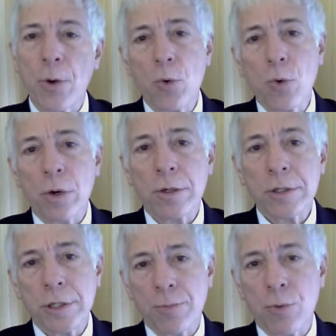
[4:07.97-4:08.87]
or
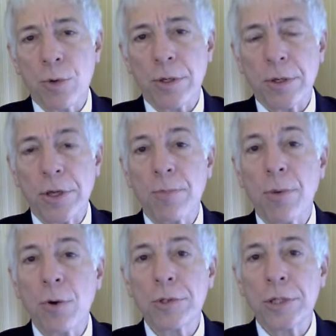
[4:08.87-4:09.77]
support the
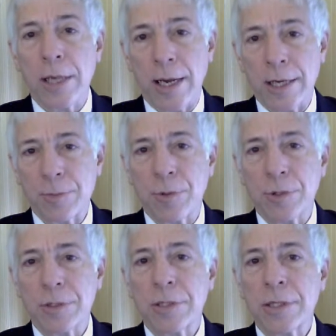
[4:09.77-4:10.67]
opposing
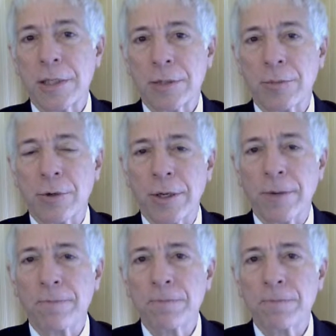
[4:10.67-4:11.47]
expert's testimony.